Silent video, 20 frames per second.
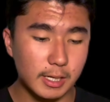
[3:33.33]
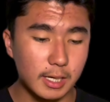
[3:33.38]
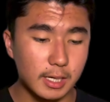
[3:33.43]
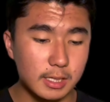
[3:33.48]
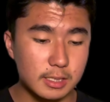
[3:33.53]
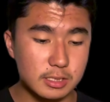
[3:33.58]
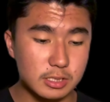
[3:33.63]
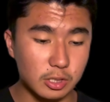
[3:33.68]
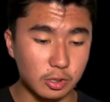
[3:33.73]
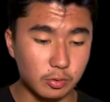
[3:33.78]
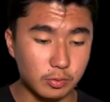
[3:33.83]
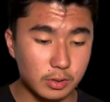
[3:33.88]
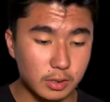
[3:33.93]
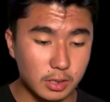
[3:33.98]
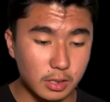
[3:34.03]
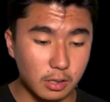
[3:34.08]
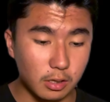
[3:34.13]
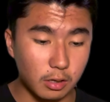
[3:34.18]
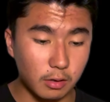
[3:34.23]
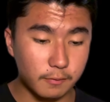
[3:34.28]
So
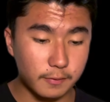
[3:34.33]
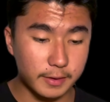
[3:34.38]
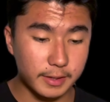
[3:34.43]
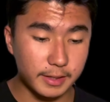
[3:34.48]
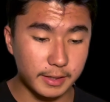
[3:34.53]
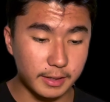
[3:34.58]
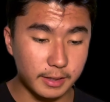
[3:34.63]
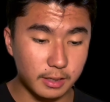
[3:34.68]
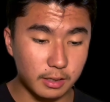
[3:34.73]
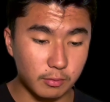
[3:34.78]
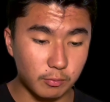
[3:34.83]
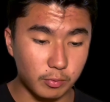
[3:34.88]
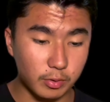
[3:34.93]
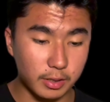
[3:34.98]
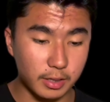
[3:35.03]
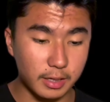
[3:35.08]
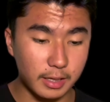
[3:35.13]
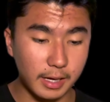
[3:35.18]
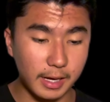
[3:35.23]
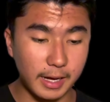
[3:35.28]
over here, we're going
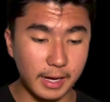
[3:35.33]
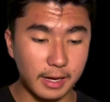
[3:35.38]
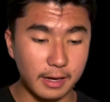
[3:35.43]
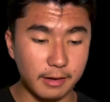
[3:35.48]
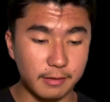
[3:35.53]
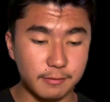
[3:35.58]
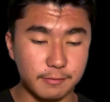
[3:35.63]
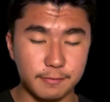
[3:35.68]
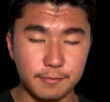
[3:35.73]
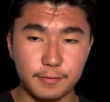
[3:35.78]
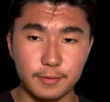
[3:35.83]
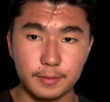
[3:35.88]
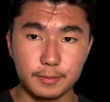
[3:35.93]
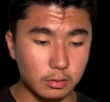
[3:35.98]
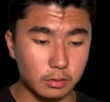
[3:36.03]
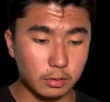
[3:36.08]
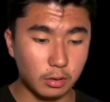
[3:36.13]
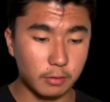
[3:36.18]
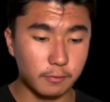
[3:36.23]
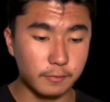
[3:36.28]
to have
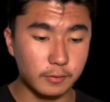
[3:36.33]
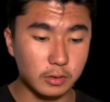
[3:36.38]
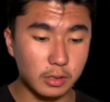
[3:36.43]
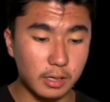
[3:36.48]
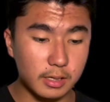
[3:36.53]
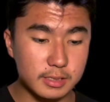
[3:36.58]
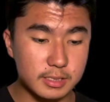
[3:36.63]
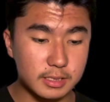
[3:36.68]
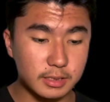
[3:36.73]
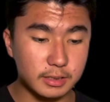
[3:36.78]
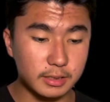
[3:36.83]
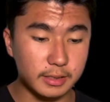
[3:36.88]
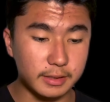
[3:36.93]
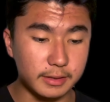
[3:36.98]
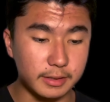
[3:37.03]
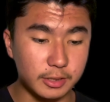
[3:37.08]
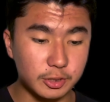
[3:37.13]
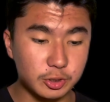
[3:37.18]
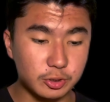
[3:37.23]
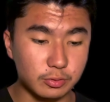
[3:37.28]
our velocity
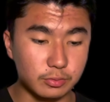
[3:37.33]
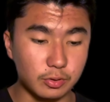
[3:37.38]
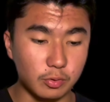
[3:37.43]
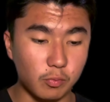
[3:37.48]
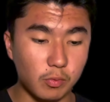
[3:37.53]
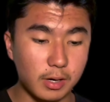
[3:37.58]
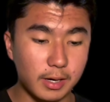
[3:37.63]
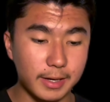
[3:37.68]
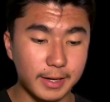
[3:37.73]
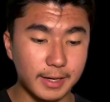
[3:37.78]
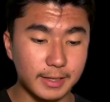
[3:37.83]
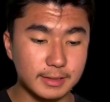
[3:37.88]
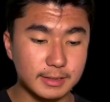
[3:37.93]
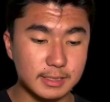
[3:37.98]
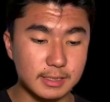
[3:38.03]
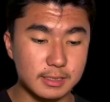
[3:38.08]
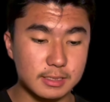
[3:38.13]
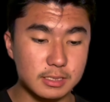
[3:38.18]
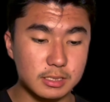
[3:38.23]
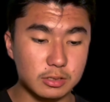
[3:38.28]
initial in the
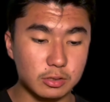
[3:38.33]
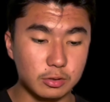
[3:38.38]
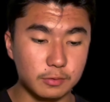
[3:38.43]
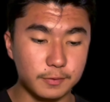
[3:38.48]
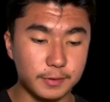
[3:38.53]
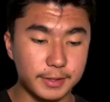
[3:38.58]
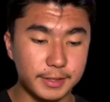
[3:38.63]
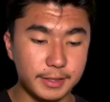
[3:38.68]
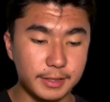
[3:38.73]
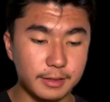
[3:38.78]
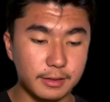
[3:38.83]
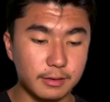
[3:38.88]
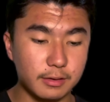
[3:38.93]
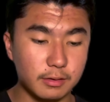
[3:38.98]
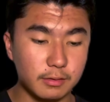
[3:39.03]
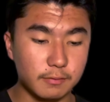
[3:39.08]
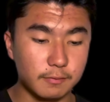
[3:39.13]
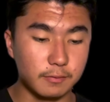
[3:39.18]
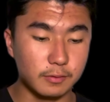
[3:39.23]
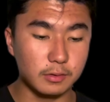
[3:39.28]
y-axis, over here
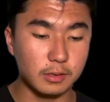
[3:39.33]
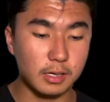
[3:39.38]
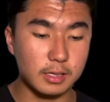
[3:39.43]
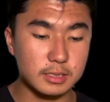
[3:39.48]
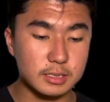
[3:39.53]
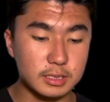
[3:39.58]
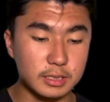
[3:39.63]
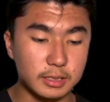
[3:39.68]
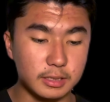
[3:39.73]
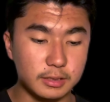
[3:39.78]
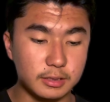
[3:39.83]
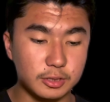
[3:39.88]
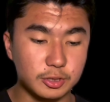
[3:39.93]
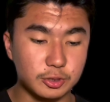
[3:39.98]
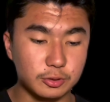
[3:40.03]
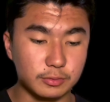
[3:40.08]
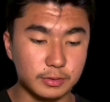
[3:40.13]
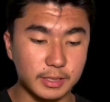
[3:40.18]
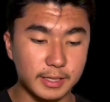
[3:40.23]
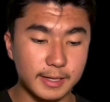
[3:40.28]
velocity initial
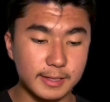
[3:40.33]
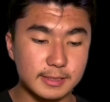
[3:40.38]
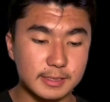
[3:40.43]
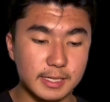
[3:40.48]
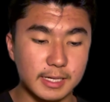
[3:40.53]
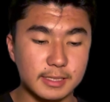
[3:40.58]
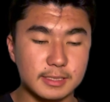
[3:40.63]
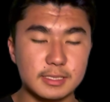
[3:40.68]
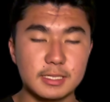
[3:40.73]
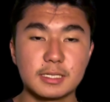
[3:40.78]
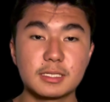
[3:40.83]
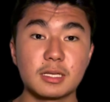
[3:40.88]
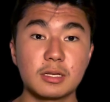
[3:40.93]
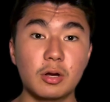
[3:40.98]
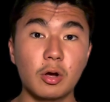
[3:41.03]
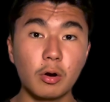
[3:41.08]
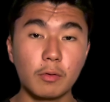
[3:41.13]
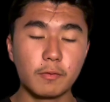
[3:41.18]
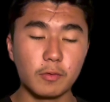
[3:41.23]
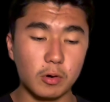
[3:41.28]
in the x-axis, and
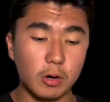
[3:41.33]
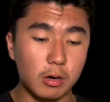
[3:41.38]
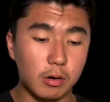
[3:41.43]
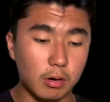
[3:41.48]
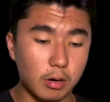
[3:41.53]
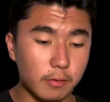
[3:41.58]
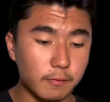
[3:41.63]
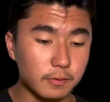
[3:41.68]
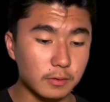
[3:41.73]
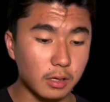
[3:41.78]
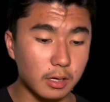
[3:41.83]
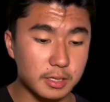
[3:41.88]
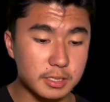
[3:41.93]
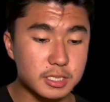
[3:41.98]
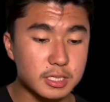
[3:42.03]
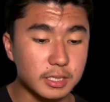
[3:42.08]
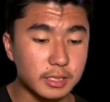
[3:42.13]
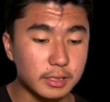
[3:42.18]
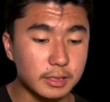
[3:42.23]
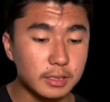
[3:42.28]
overall our
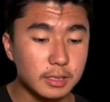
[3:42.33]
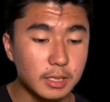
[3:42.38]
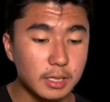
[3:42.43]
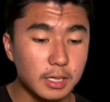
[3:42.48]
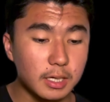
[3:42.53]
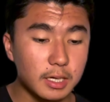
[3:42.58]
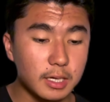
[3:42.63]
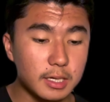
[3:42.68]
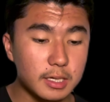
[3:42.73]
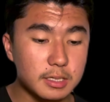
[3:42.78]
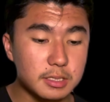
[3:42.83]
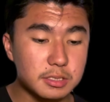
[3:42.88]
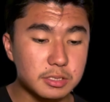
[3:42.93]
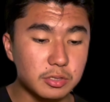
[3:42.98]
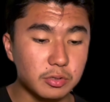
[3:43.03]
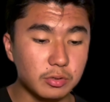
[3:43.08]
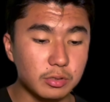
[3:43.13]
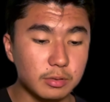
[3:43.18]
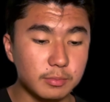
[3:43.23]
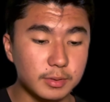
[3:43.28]
velocity is
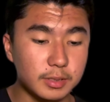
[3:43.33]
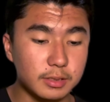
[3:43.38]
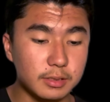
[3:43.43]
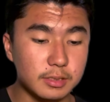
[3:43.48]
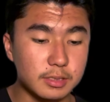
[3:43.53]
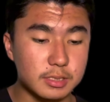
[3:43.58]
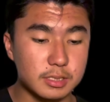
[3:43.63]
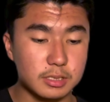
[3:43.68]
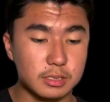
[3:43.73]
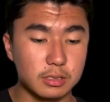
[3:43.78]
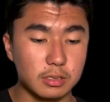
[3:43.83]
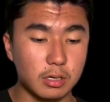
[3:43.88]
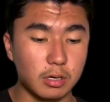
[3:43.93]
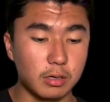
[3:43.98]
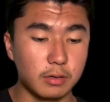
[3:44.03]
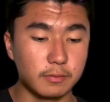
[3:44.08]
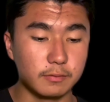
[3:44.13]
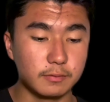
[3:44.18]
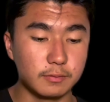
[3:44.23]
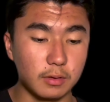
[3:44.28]
going to be this
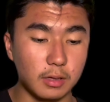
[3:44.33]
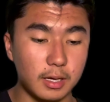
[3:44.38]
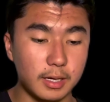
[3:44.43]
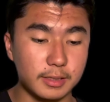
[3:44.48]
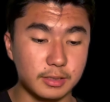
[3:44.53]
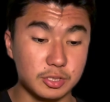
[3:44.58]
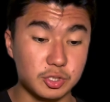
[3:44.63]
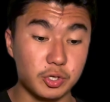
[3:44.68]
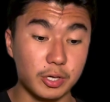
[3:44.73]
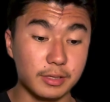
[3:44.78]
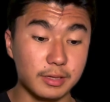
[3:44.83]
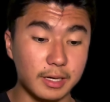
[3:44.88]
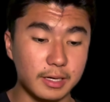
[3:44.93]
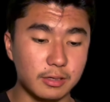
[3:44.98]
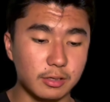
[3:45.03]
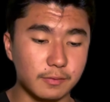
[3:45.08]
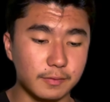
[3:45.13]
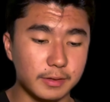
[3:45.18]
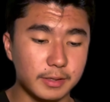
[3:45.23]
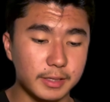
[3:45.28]
curved line, straight line
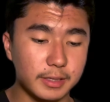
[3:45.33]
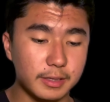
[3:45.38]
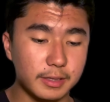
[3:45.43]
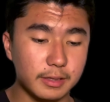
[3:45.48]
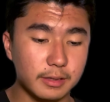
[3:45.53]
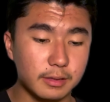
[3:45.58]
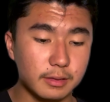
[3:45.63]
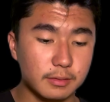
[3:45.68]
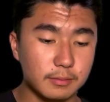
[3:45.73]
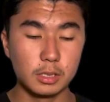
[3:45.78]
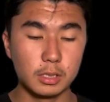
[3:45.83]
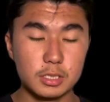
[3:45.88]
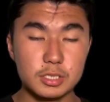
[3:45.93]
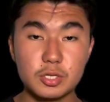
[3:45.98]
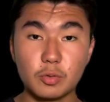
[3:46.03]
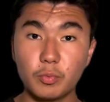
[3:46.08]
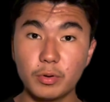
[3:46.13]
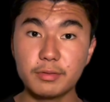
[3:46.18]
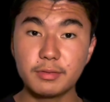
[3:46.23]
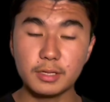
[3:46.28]
over here. So
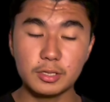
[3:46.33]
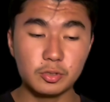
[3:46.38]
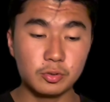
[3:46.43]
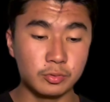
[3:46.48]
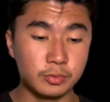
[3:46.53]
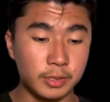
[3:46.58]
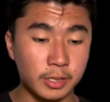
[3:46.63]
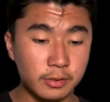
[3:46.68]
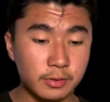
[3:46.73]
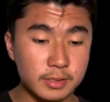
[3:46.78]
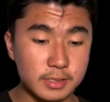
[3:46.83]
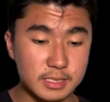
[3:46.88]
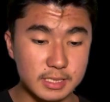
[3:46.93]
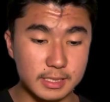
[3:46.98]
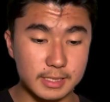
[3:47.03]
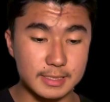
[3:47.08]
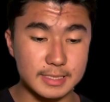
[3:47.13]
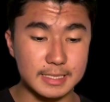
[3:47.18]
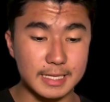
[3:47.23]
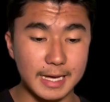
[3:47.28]
one thing you'll notice
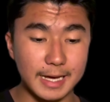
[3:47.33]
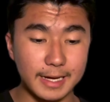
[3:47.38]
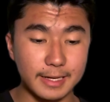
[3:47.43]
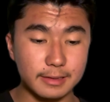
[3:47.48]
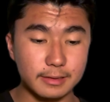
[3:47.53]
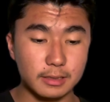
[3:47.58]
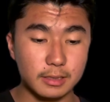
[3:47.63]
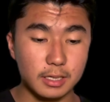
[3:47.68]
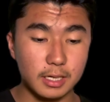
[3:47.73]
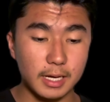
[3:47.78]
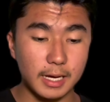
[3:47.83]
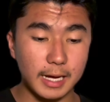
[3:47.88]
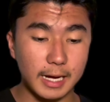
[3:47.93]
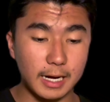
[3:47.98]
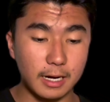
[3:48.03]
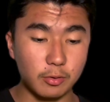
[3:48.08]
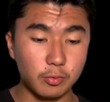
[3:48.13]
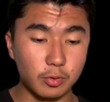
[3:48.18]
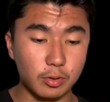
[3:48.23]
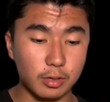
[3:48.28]
is that
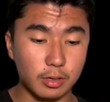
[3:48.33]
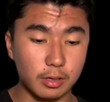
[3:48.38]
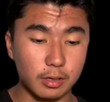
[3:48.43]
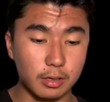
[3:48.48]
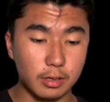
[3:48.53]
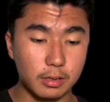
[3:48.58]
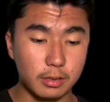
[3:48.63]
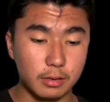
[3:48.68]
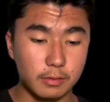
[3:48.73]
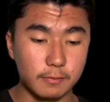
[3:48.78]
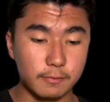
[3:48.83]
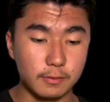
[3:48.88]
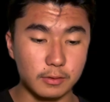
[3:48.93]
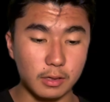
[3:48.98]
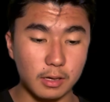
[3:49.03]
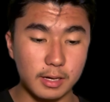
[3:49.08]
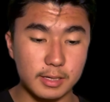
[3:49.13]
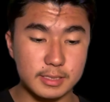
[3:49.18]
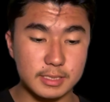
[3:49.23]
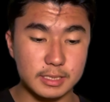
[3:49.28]
our
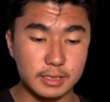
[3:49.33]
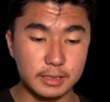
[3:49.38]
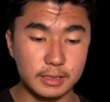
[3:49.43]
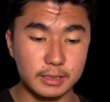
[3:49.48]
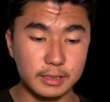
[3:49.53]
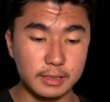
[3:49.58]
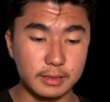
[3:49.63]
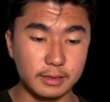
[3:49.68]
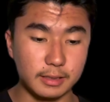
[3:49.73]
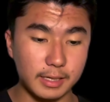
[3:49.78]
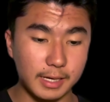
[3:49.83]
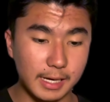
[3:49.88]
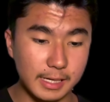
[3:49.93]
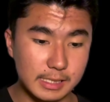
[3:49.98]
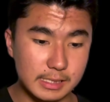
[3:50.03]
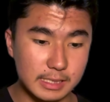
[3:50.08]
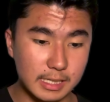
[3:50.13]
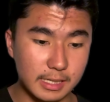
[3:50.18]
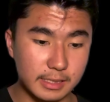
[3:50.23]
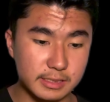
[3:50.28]
velocity in the
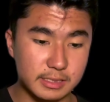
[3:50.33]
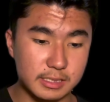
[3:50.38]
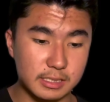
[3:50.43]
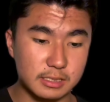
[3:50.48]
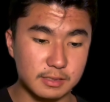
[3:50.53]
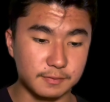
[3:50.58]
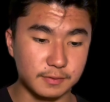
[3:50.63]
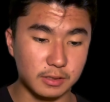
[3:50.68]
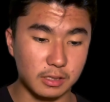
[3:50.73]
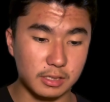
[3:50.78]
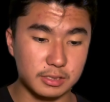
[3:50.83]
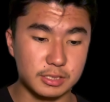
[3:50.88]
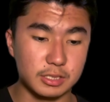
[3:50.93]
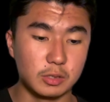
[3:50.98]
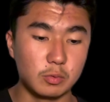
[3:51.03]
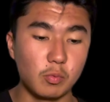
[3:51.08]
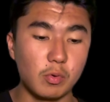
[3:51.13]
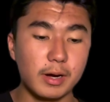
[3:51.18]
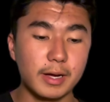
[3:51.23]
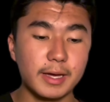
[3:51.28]
x-axis and velocity in
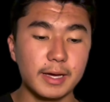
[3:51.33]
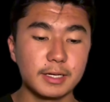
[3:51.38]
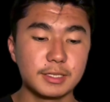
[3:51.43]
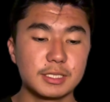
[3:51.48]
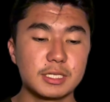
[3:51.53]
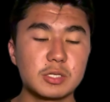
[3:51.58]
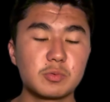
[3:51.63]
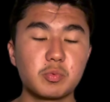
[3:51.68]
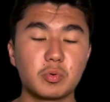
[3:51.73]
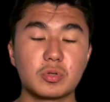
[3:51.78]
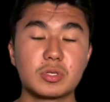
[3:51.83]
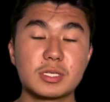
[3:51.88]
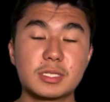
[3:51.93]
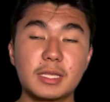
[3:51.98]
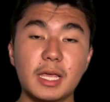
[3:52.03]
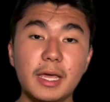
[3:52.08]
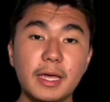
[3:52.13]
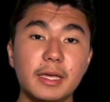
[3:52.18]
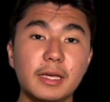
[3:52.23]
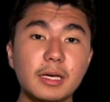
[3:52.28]
the y-axis will
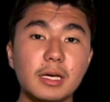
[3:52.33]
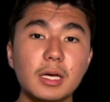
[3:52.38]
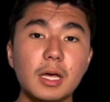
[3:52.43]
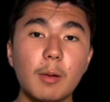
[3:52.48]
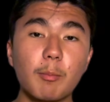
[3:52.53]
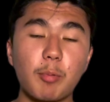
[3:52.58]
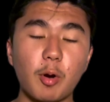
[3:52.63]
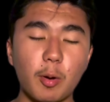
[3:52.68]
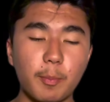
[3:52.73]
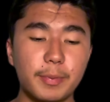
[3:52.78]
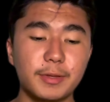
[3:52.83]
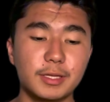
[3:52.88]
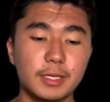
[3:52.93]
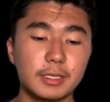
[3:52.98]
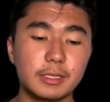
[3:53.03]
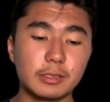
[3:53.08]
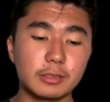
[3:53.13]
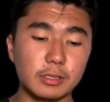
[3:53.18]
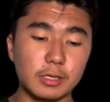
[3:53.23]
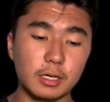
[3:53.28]
stay
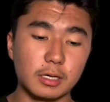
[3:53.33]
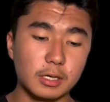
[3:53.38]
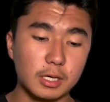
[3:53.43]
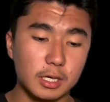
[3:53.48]
perpendicular.